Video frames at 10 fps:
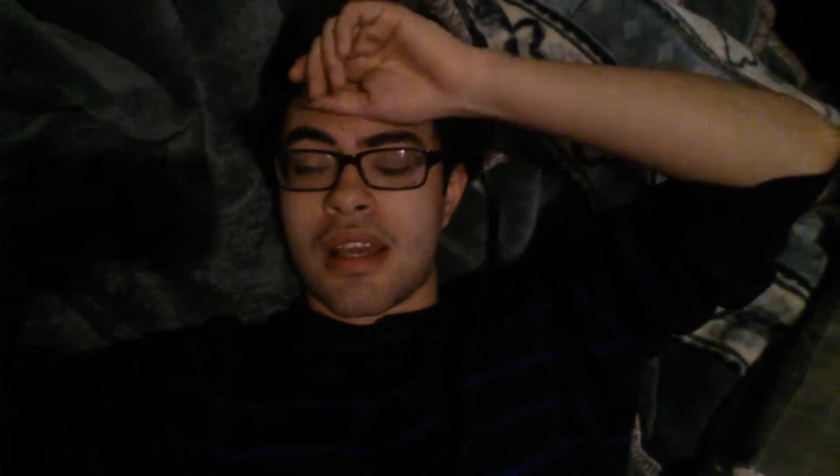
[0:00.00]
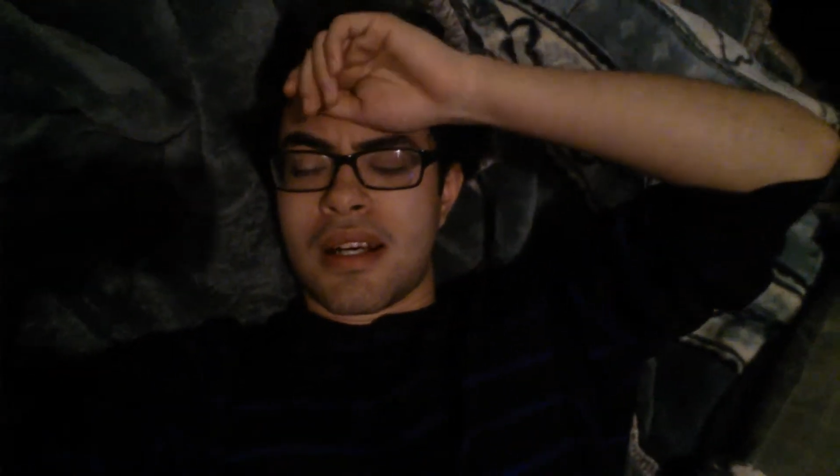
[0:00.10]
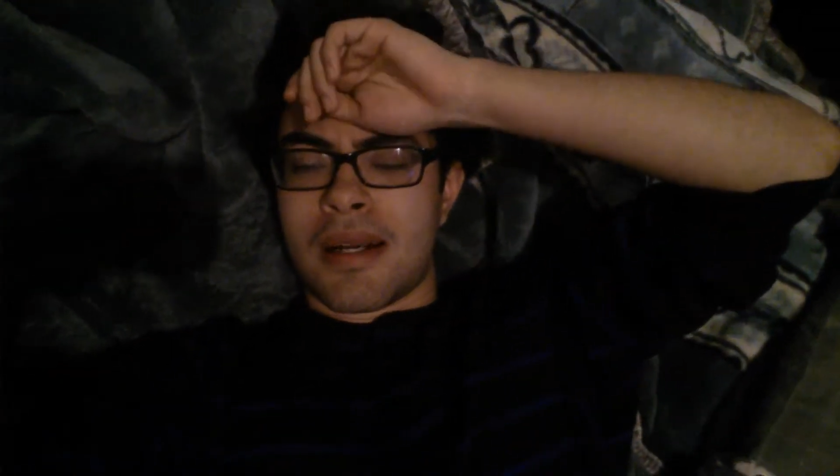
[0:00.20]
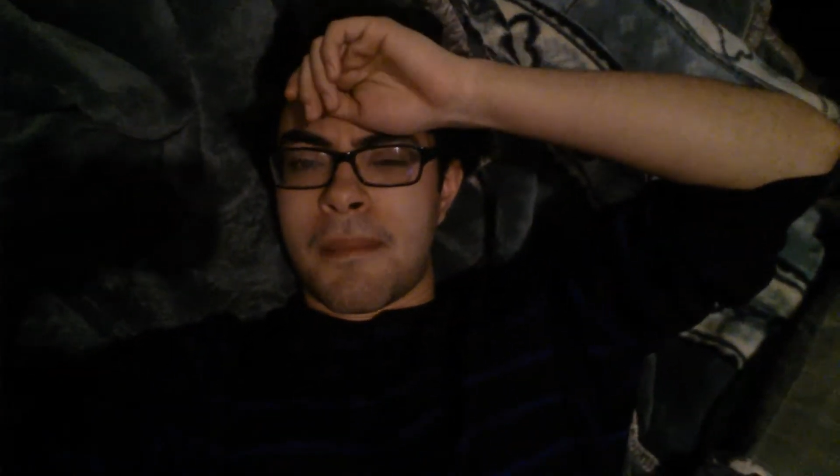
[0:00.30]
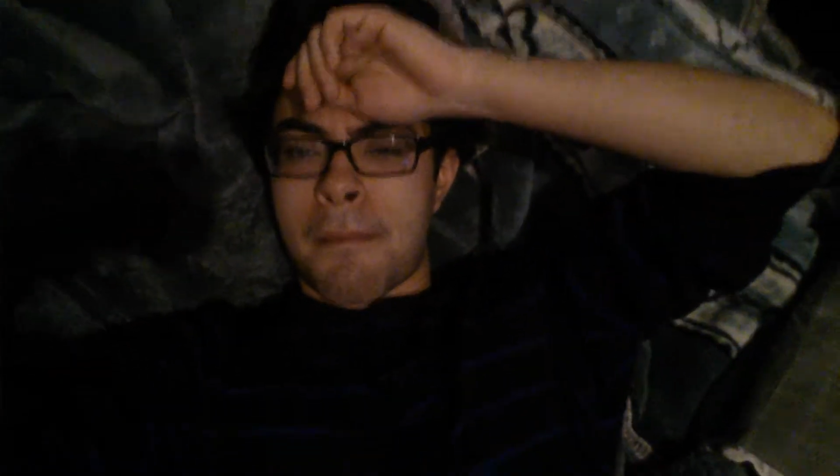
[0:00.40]

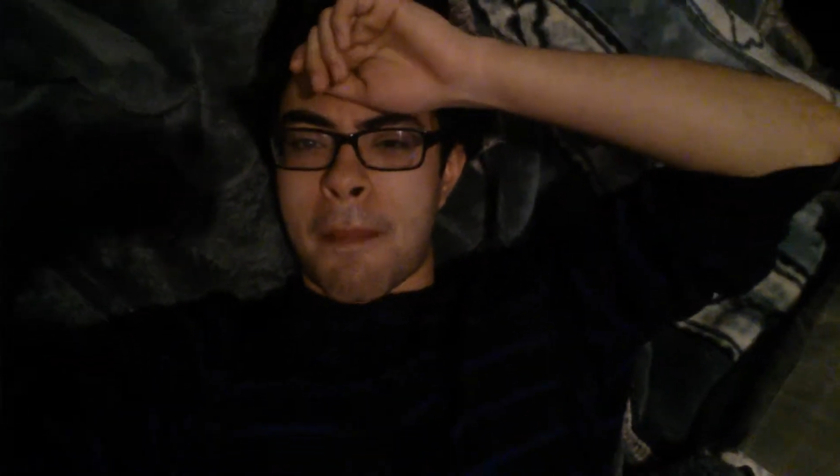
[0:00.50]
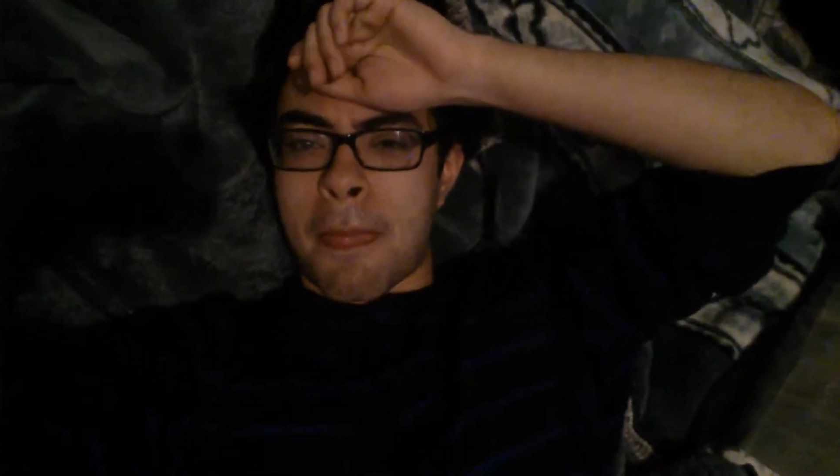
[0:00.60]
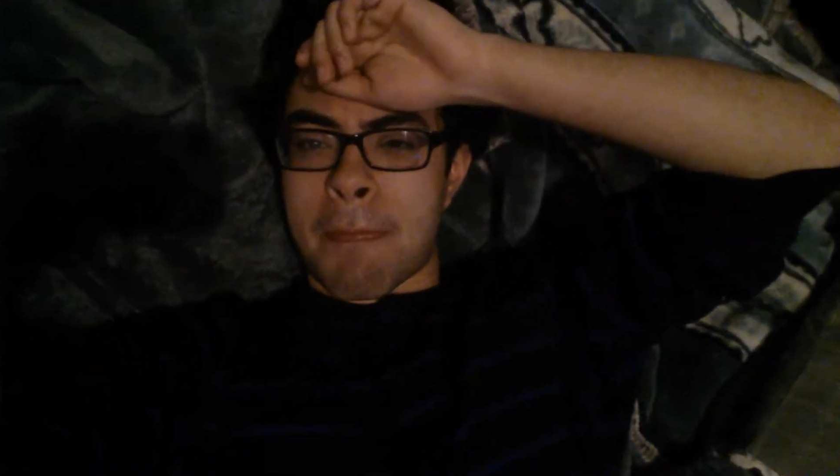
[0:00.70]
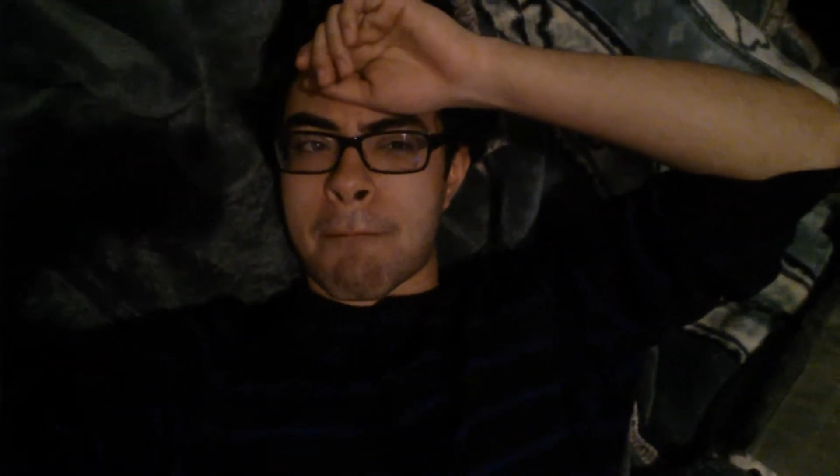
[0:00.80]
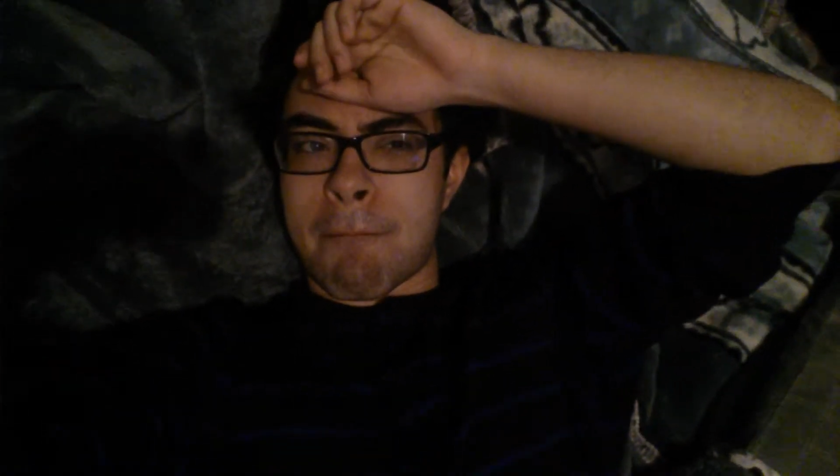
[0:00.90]
Um,
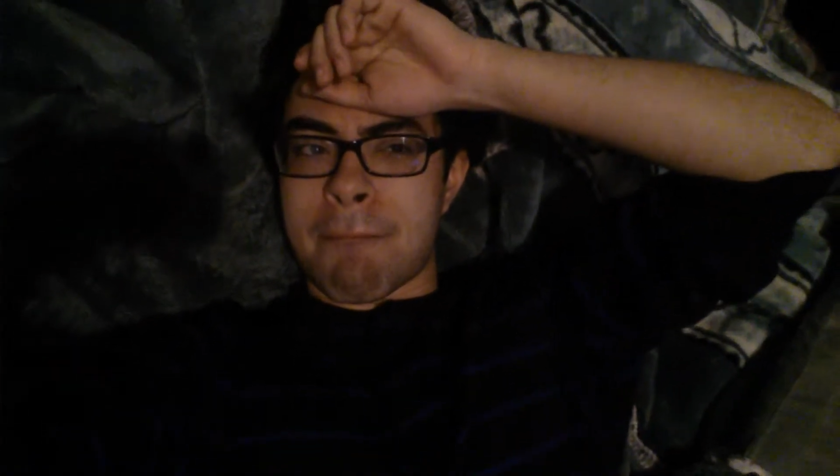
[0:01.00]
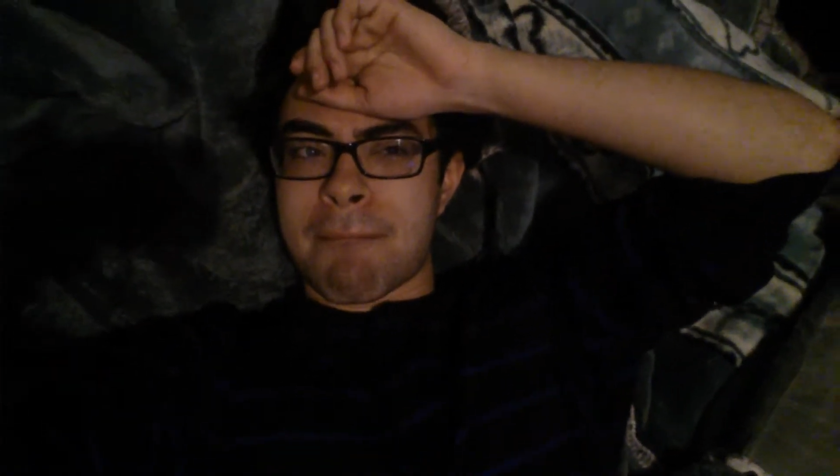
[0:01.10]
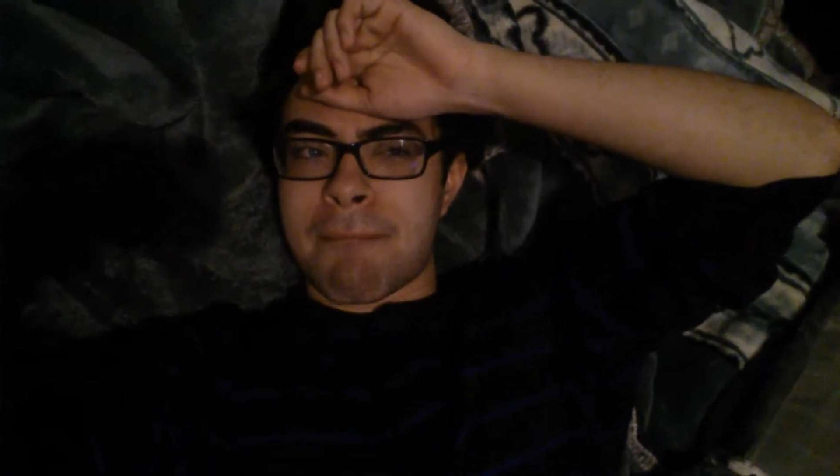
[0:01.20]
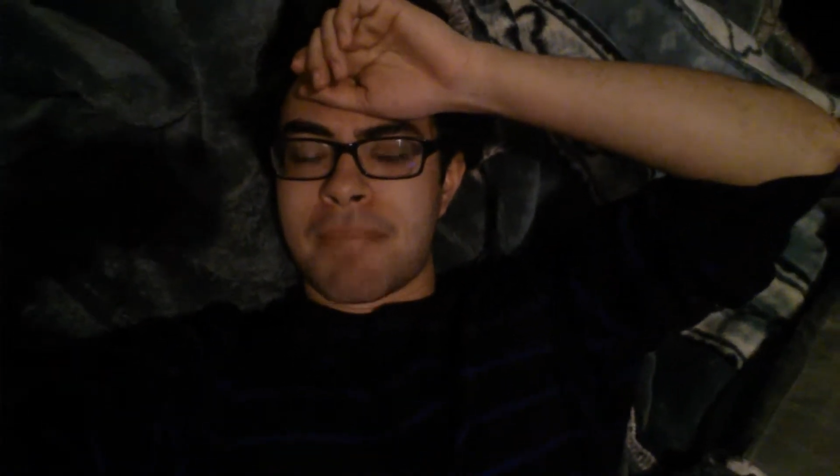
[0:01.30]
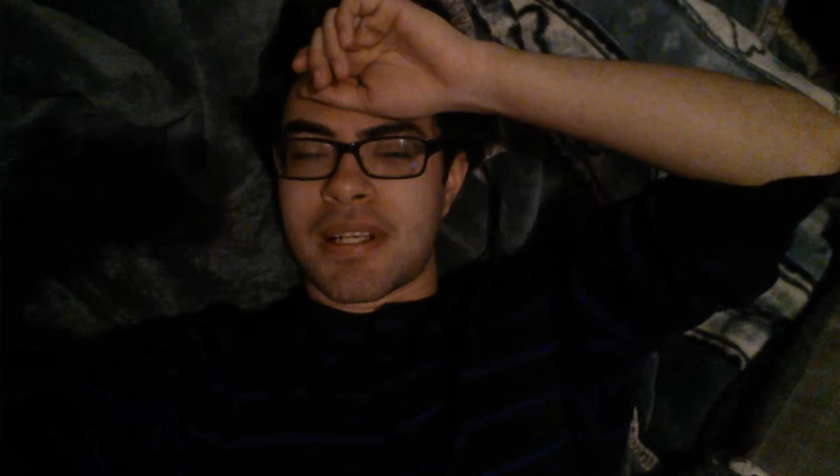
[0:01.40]

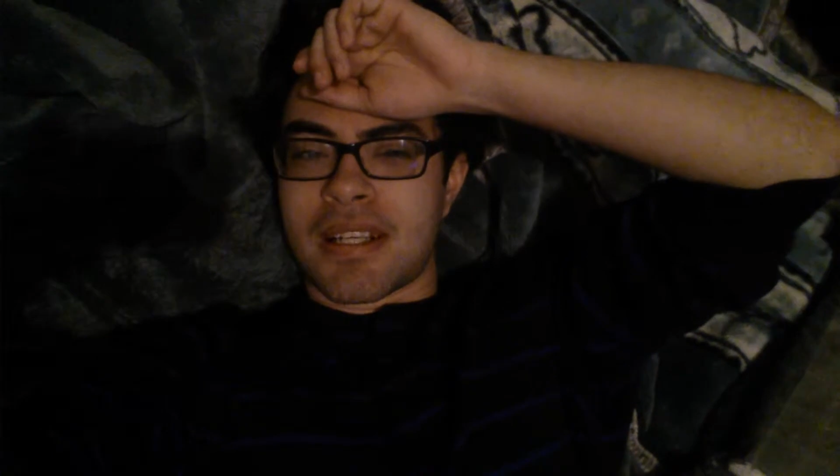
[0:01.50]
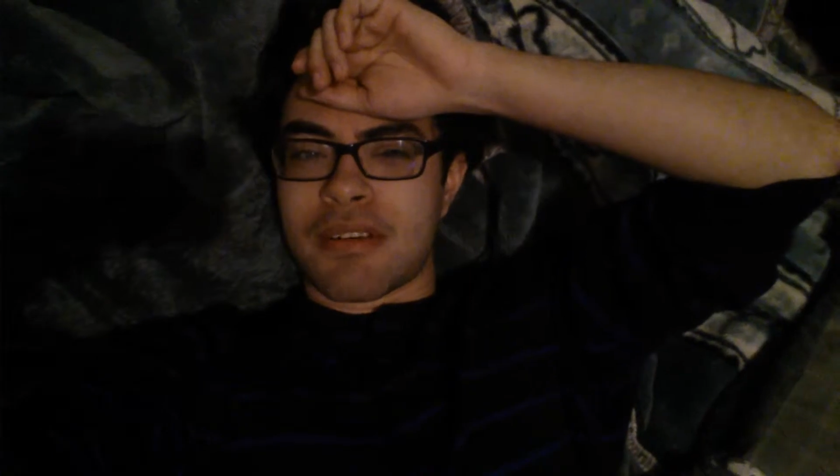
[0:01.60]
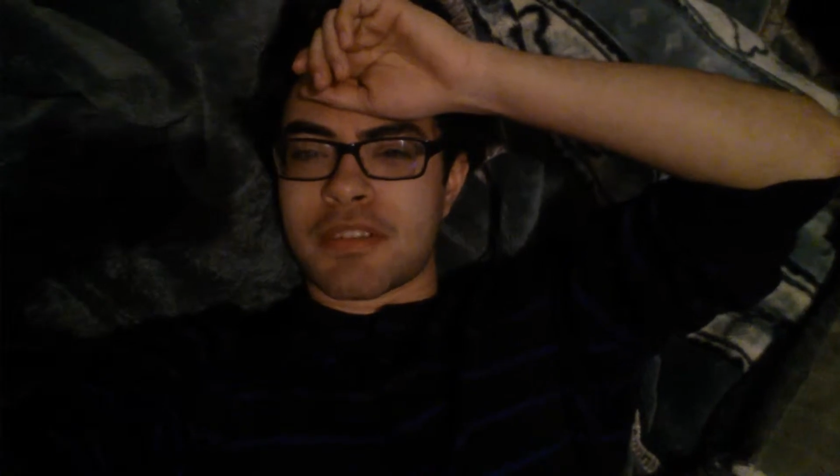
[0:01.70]
but I